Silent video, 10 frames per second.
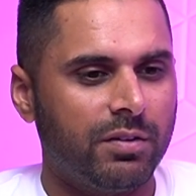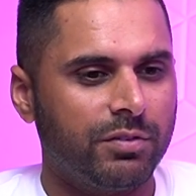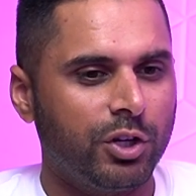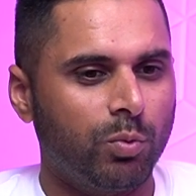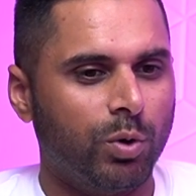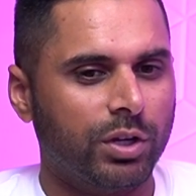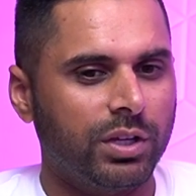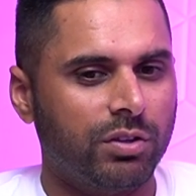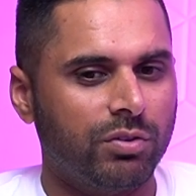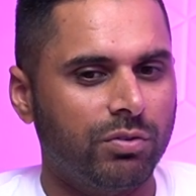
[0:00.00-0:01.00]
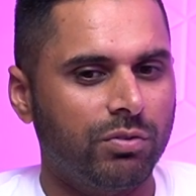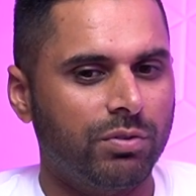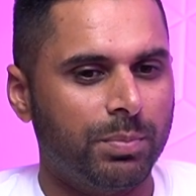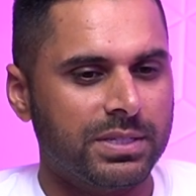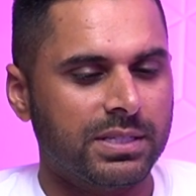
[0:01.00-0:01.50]
working through
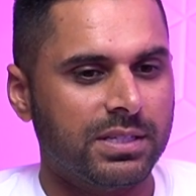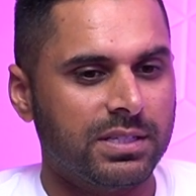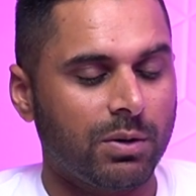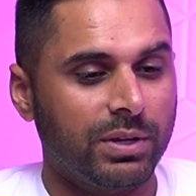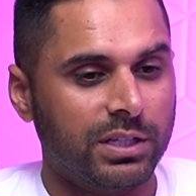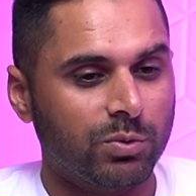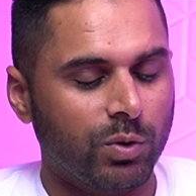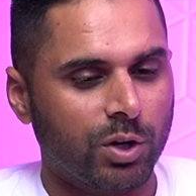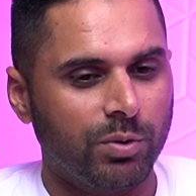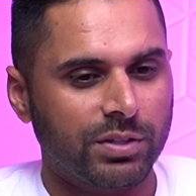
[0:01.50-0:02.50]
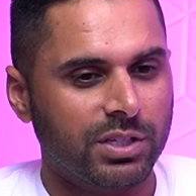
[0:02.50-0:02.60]
the businesses that we get to work with.